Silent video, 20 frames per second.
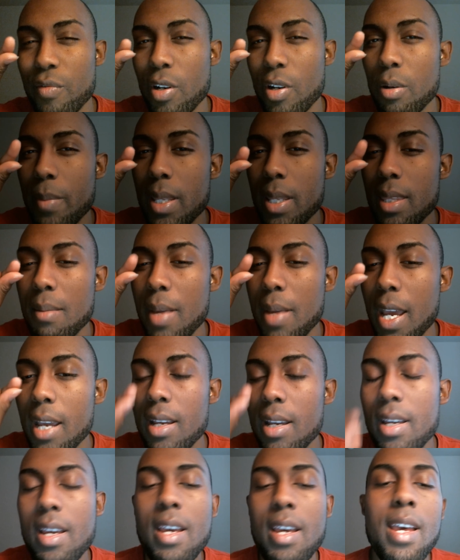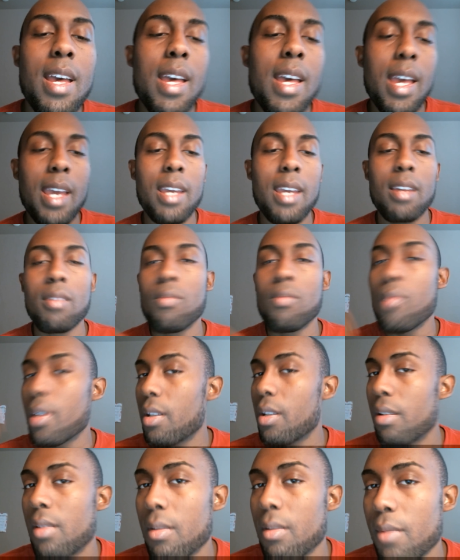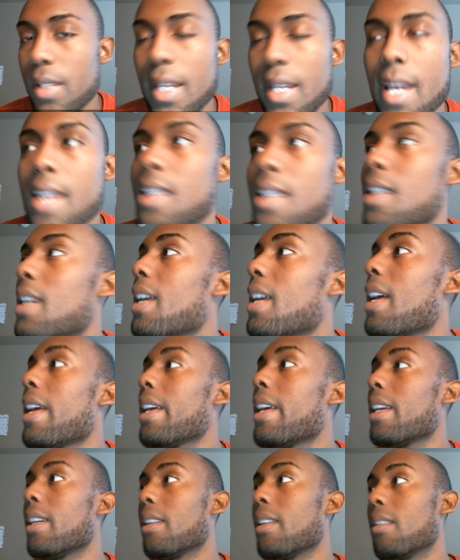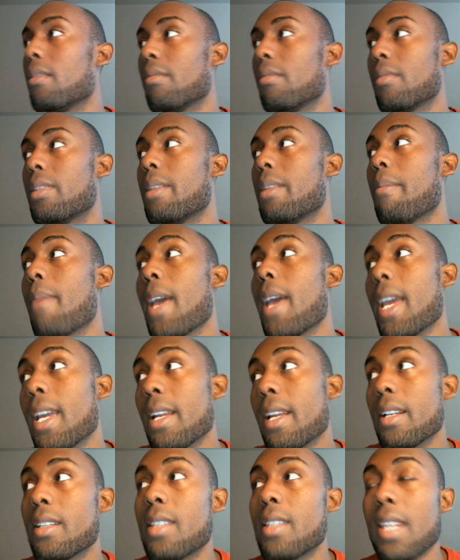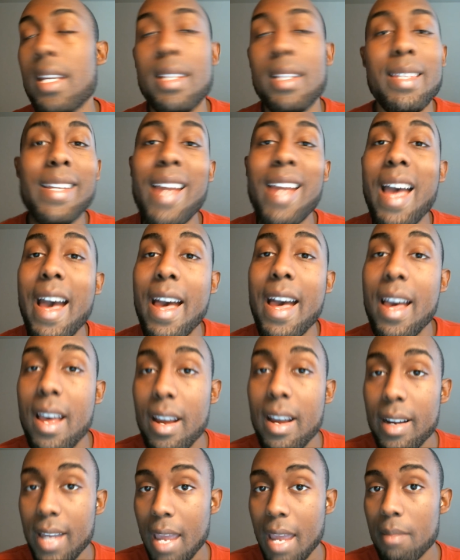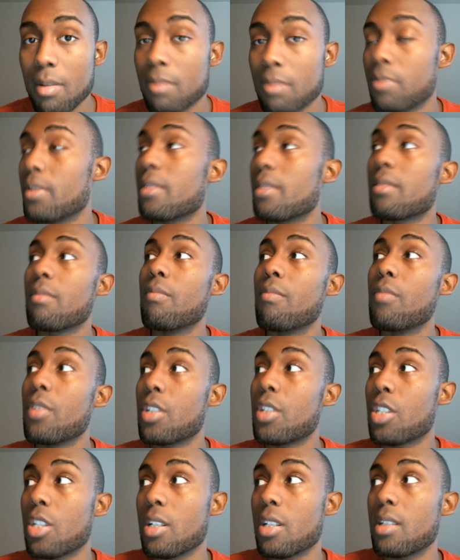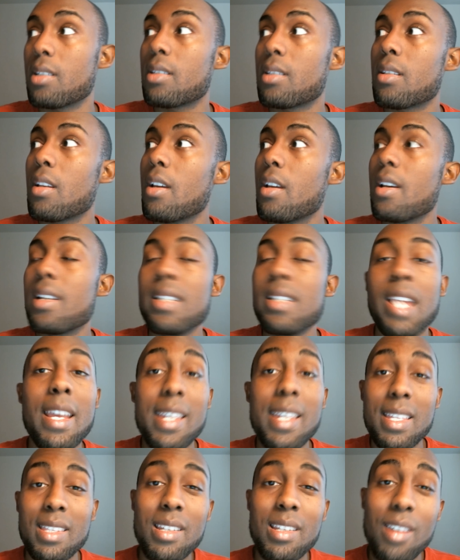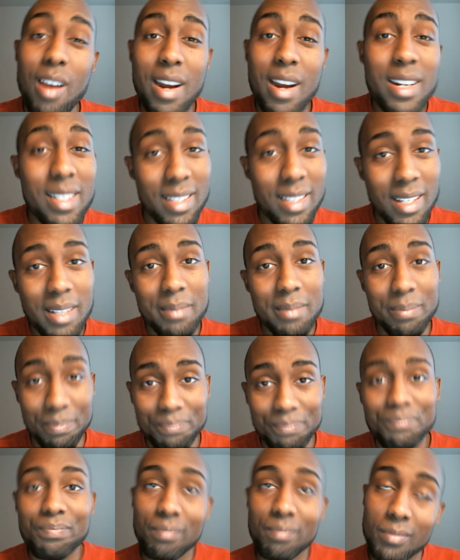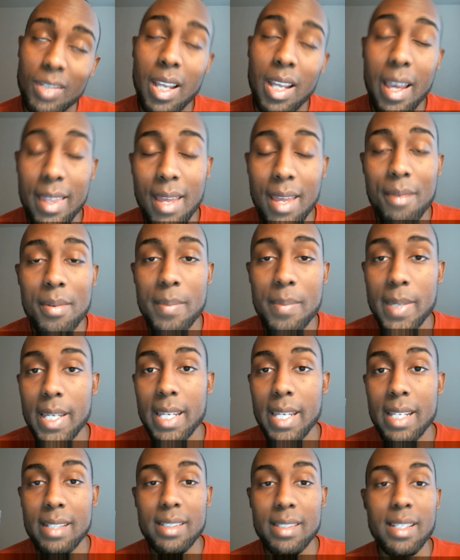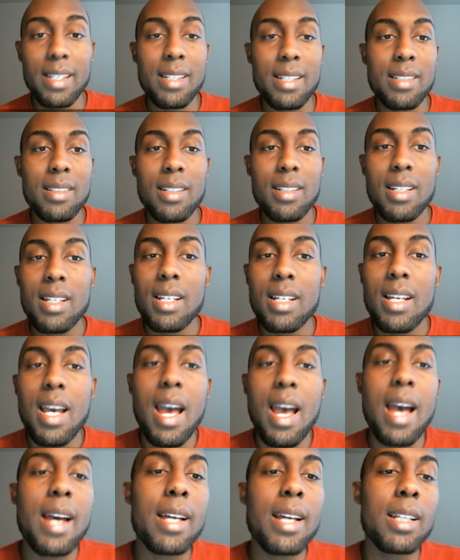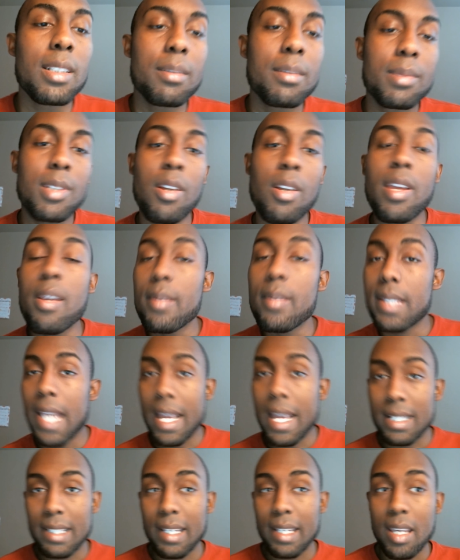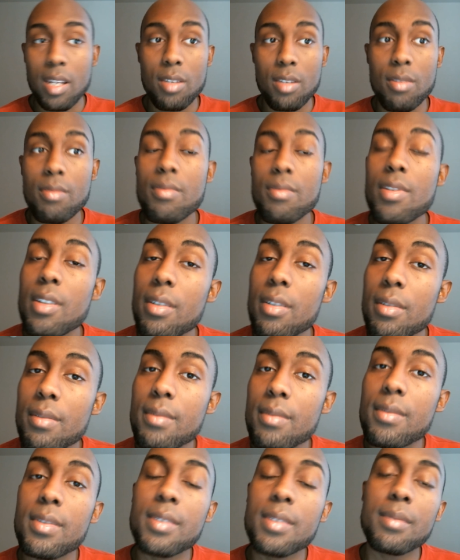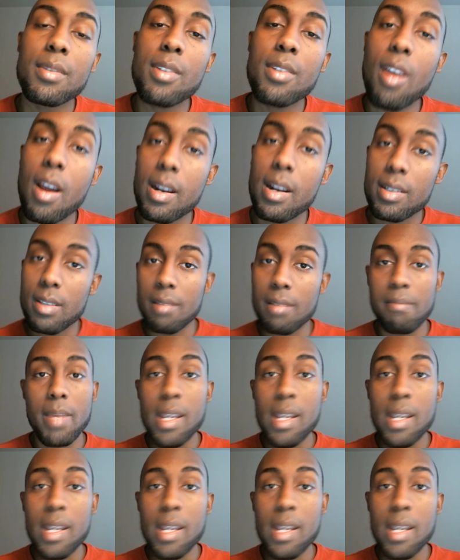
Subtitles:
room at the back. And what do you do with that? And the main thing that I came up with was just taking the darts some. And that was the easiest. So he was asking, can you use darts on